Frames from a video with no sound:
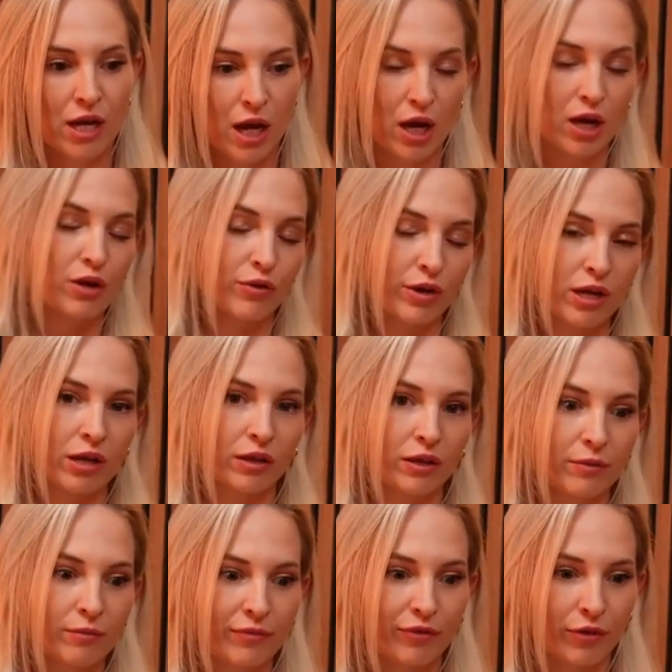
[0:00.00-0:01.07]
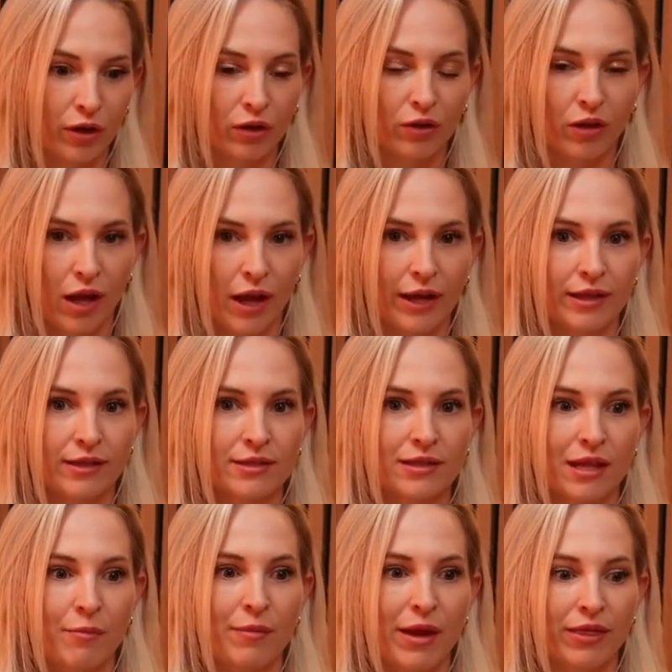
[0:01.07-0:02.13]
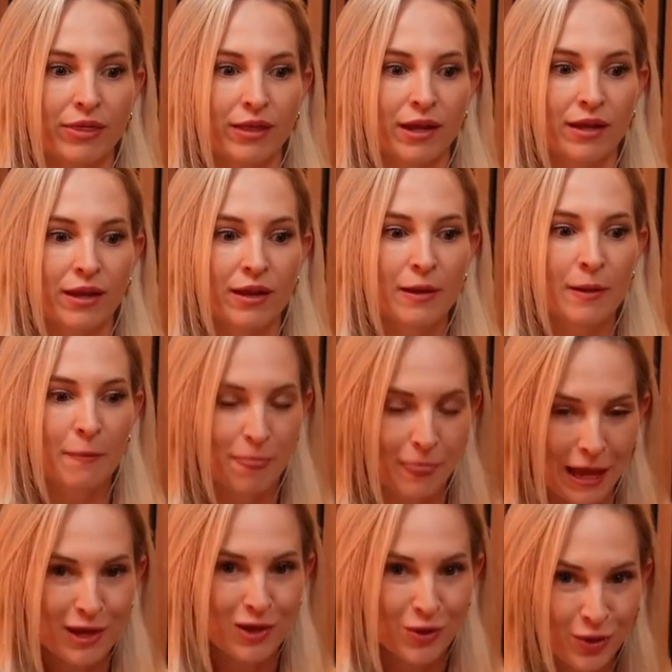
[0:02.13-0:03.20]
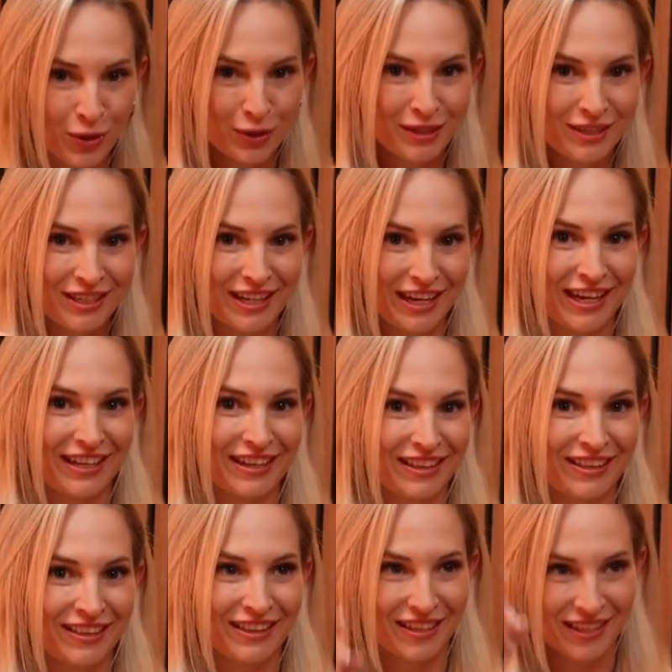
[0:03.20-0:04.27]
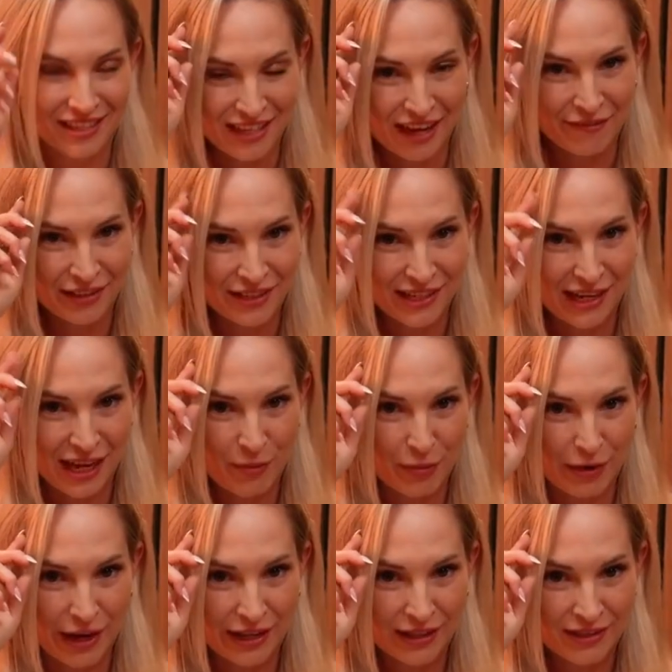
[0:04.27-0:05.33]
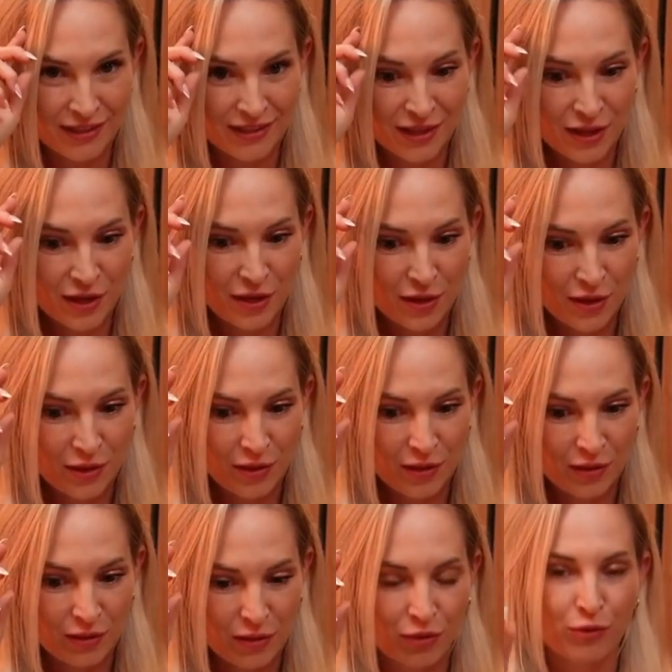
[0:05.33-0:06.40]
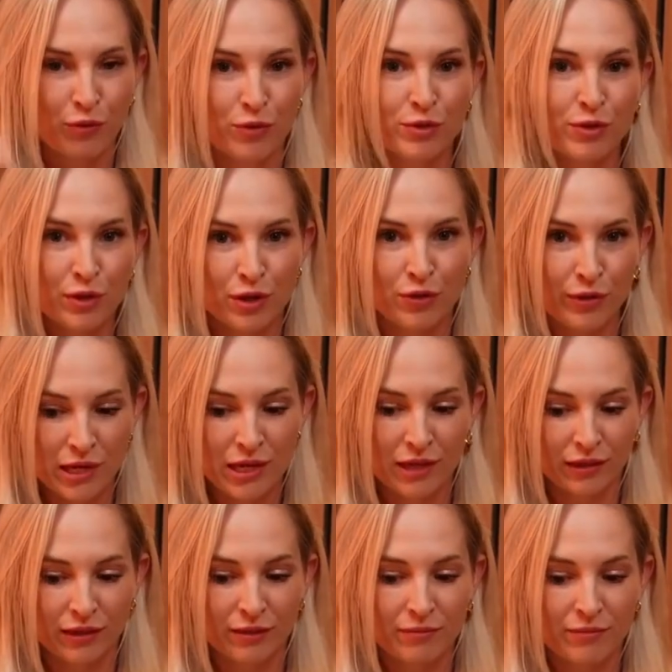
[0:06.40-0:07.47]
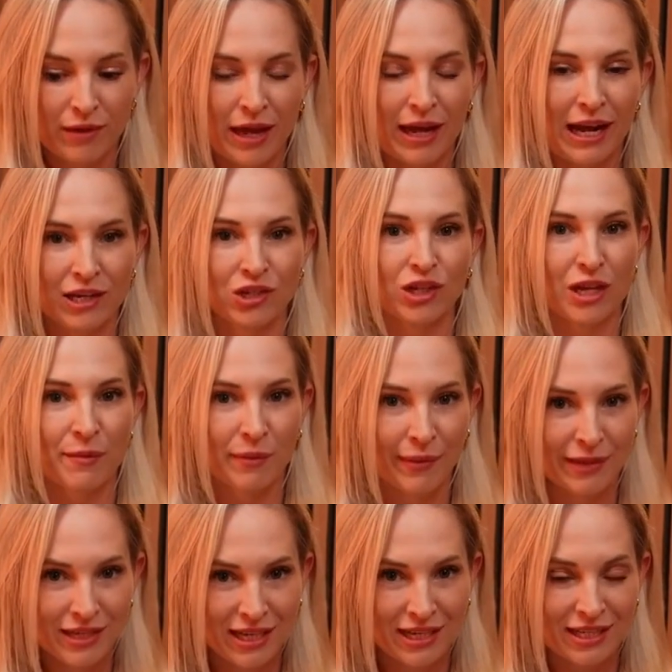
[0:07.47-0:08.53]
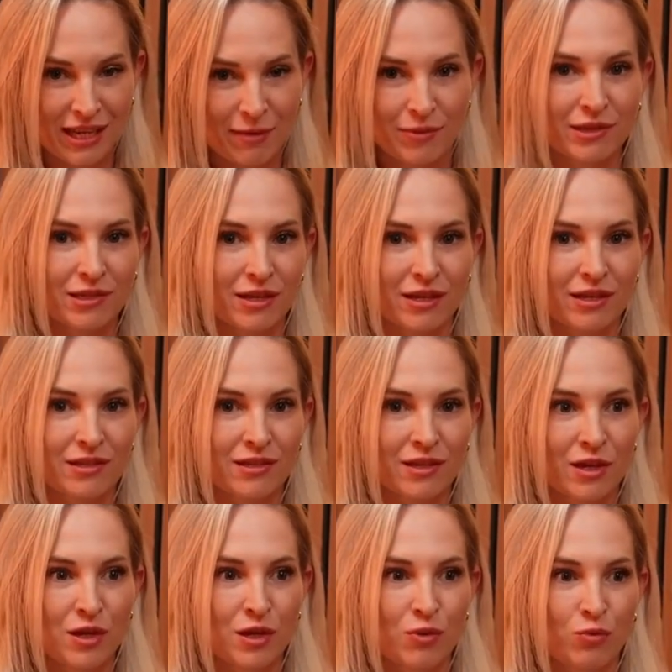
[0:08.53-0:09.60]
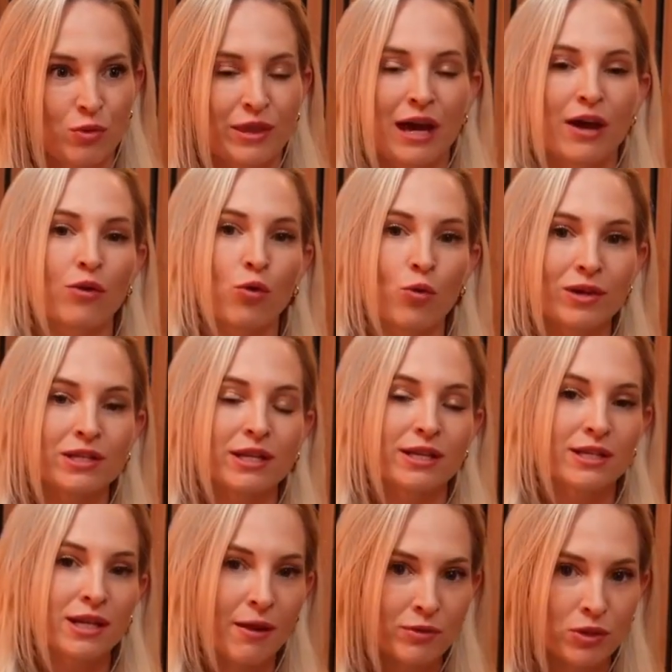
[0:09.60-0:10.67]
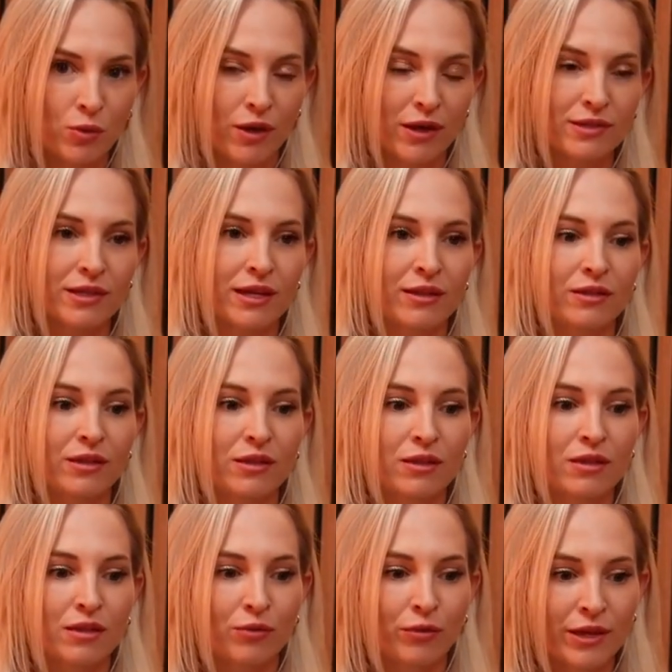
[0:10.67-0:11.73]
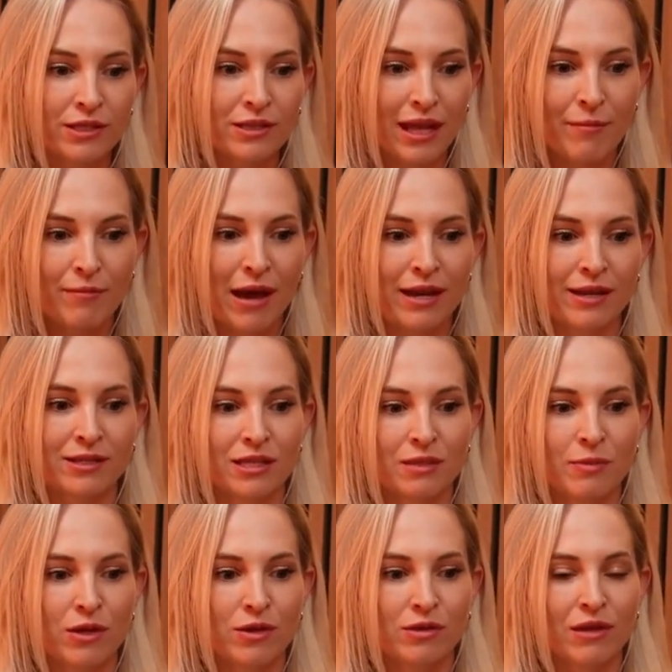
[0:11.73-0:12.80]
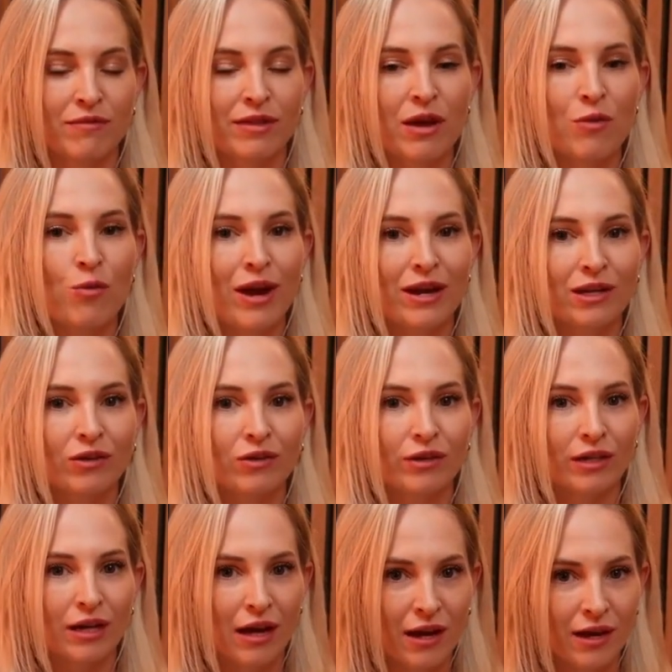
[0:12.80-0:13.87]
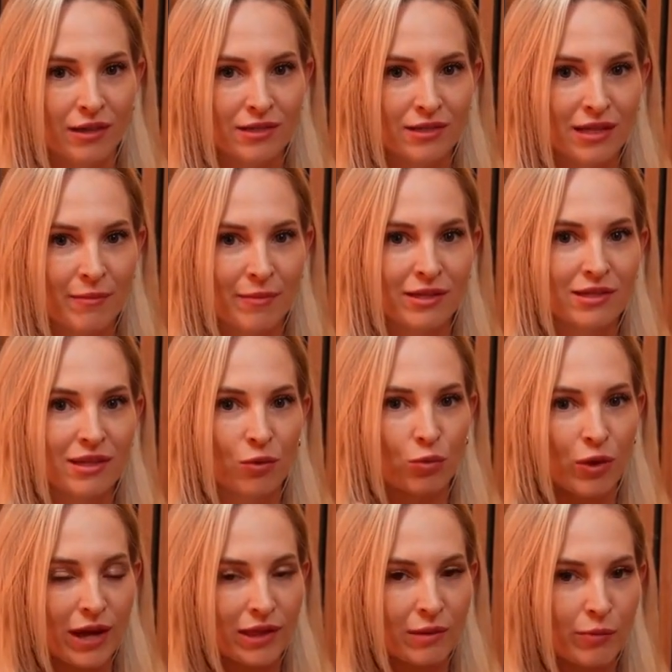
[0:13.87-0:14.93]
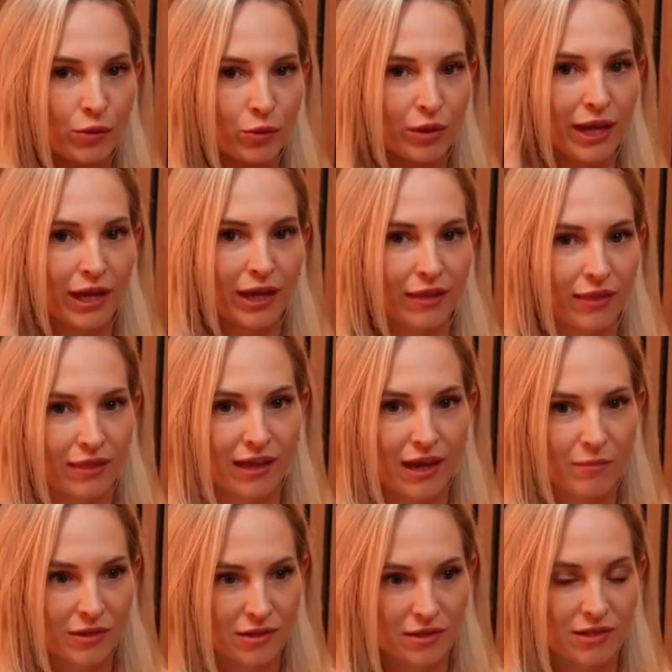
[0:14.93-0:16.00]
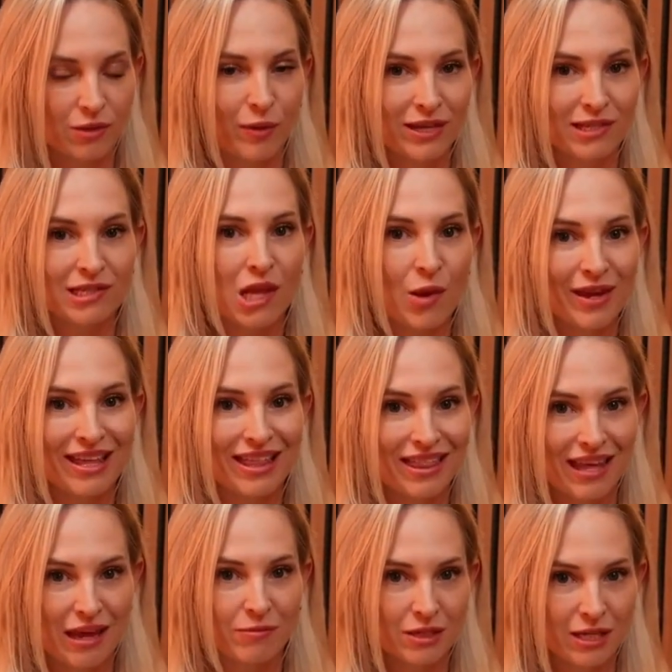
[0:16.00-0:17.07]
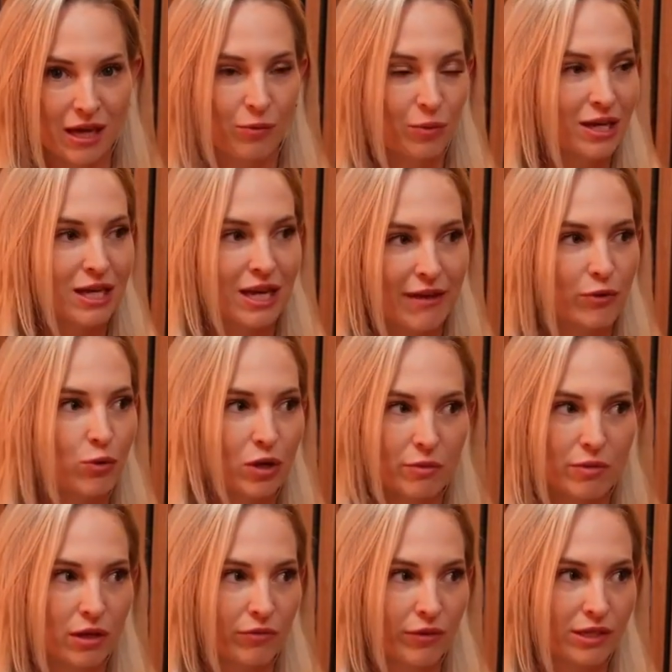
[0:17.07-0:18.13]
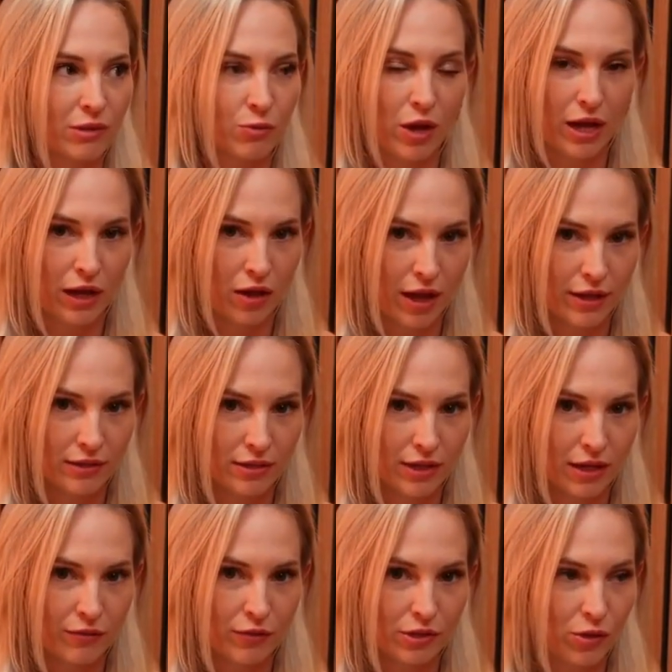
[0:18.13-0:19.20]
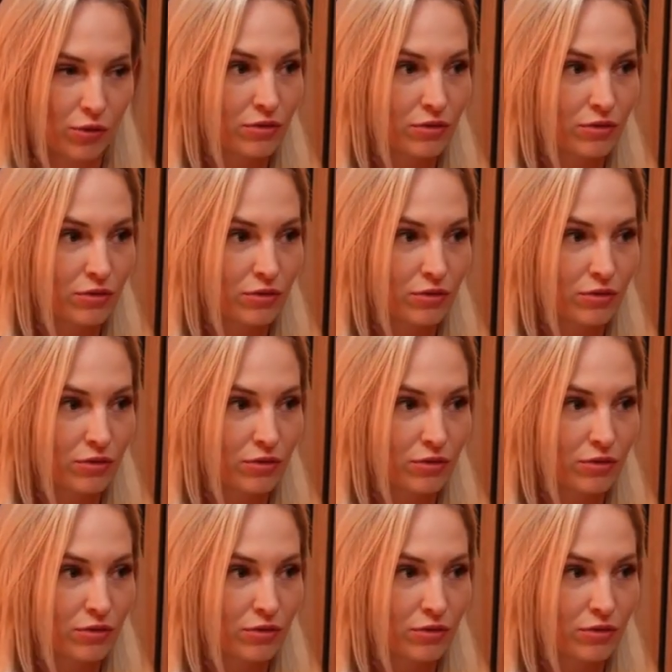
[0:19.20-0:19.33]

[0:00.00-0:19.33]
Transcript: a curriculum for our clients that meant that they could get the stuff that's in our brains through the curriculum and actually implement it into their business without always needing to come to us. And the reason that matters is because if they're waiting on us, that means that we're the bottleneck in their business. We're slowing them down. We never want to be the reason why a client doesn't get results